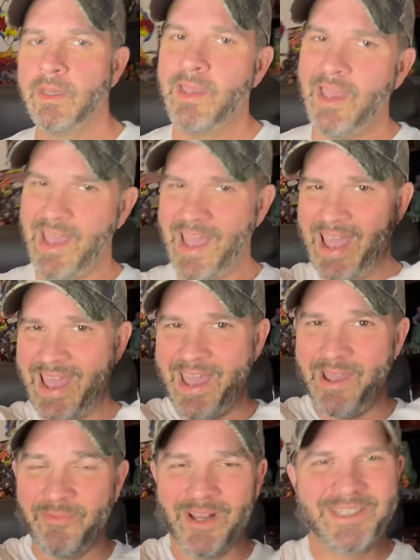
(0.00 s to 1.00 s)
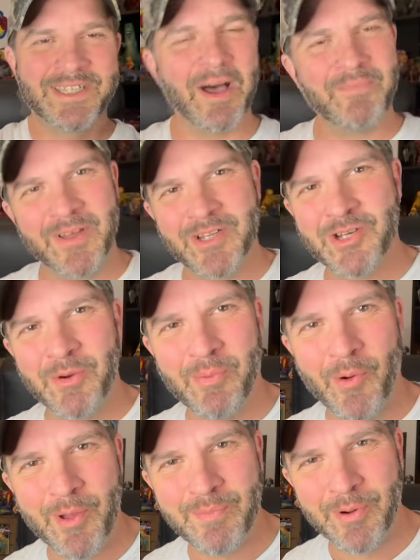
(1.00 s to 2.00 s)
Hey, what's up? It's your
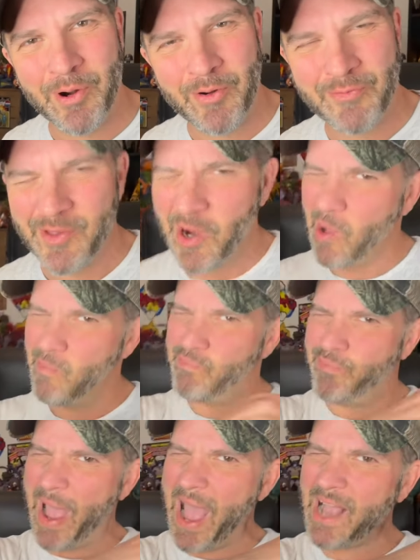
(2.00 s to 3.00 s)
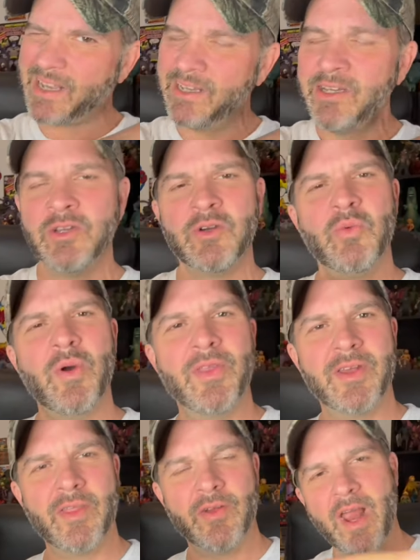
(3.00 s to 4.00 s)
boy Burf, and I'm back with
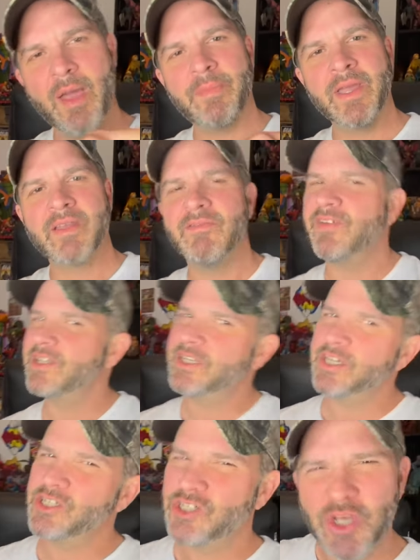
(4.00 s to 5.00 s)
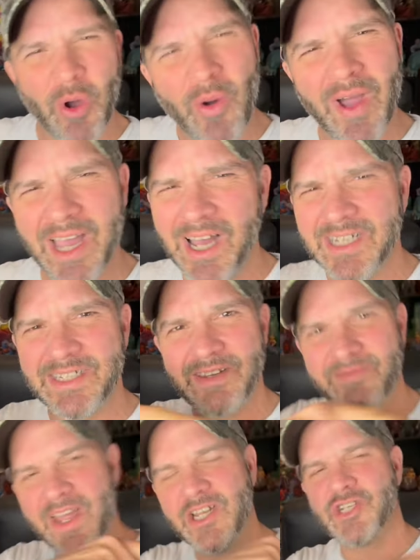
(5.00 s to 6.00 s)
another epic vintage toy hunt
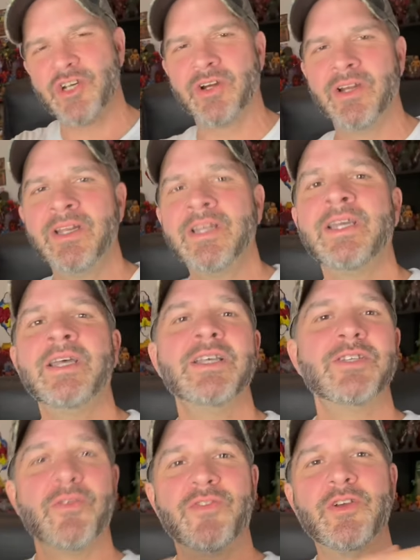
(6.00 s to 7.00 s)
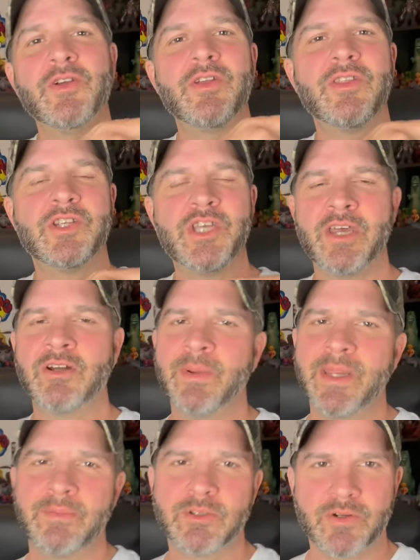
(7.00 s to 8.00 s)
adventure. So if you're new to the channel,
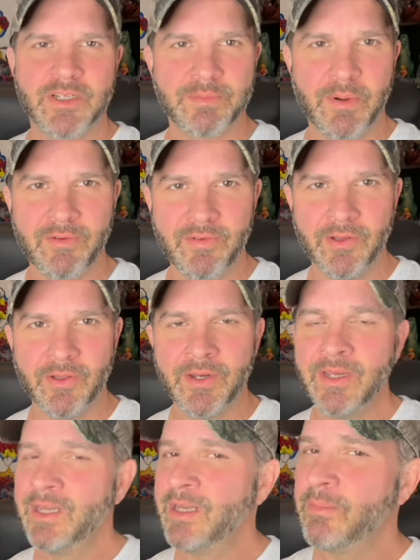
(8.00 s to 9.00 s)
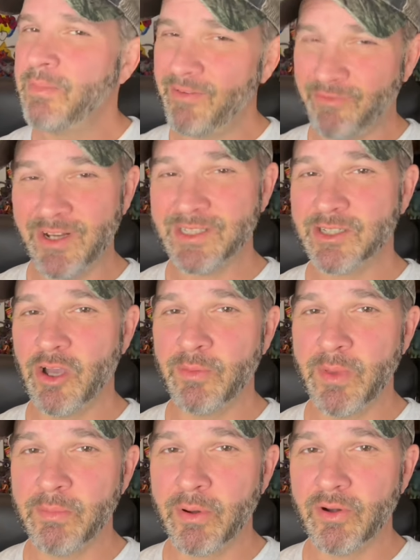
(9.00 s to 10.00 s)
my name's Chris Burfield. My friends call
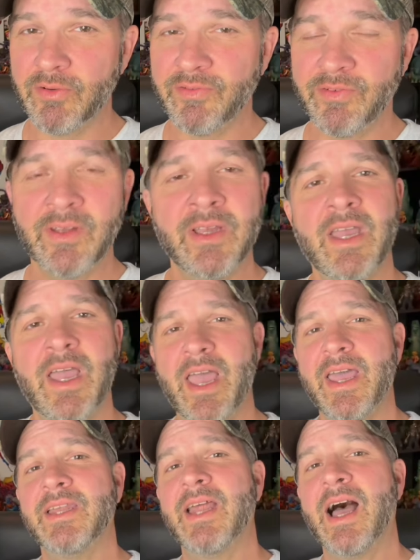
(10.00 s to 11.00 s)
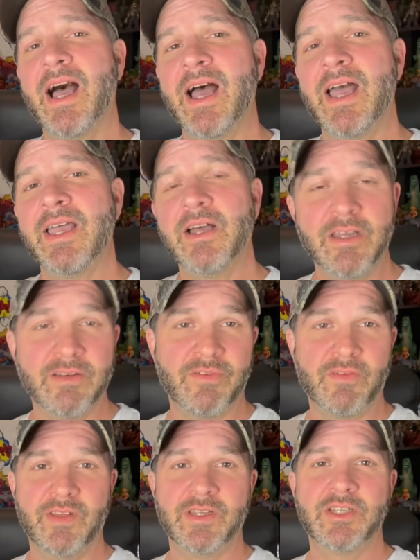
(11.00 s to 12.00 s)
me Burf, and I hunt
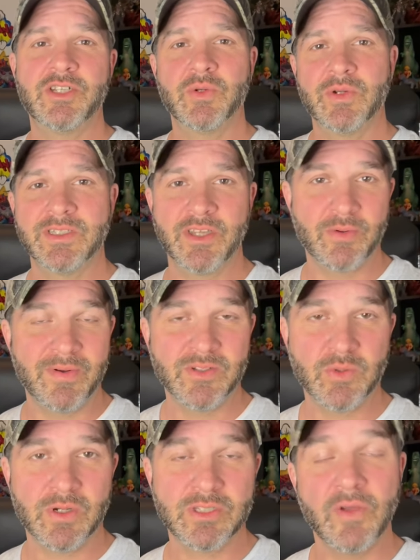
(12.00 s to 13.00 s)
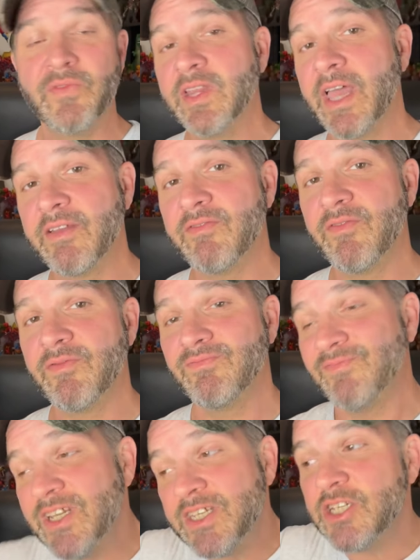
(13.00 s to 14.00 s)
for vintage toys in thrift stores. So if you like
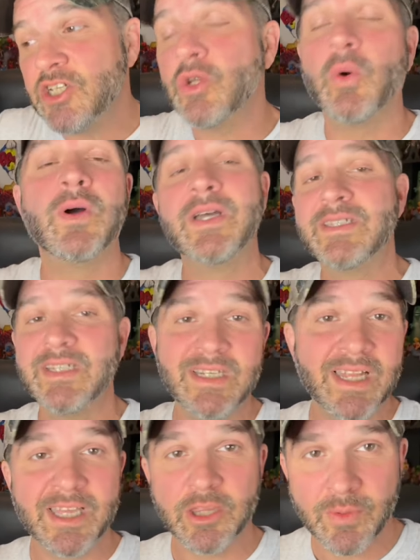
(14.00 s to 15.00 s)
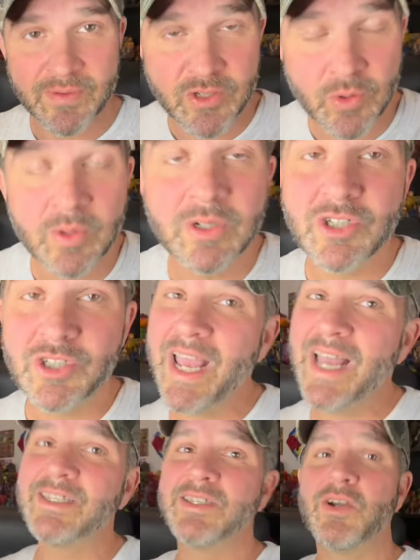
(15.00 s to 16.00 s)
vintage toys and you like thrift stores,
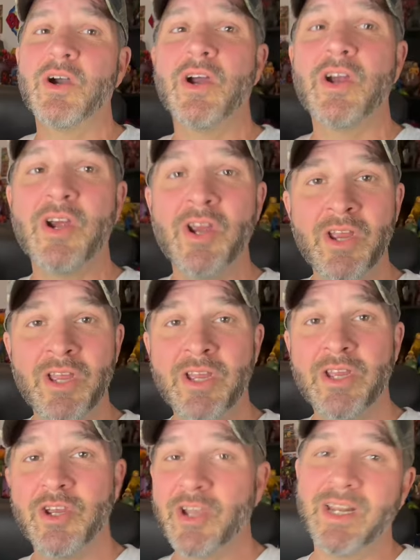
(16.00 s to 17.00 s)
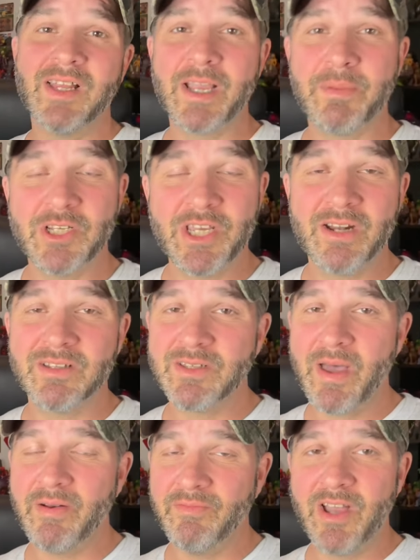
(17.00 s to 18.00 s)
chances are you're gonna like my channel, so
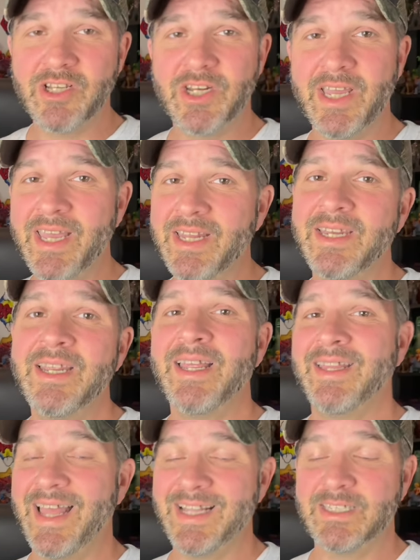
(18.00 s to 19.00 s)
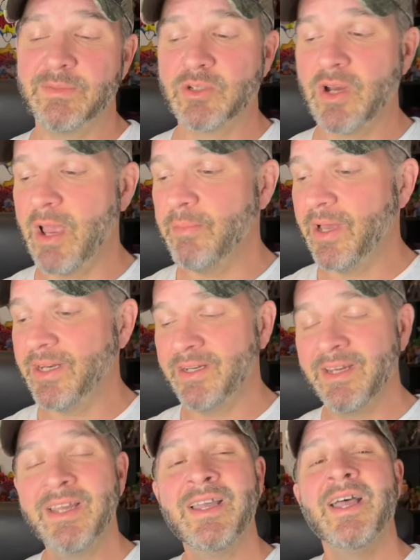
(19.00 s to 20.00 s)
I would invite you to hit that subscribe button.
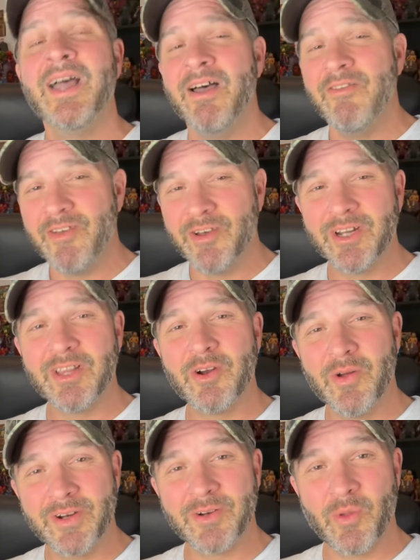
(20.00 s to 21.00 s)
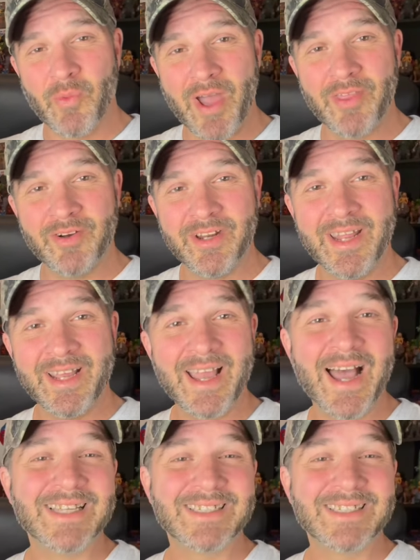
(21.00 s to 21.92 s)
Feeling a little under the weather today, guys.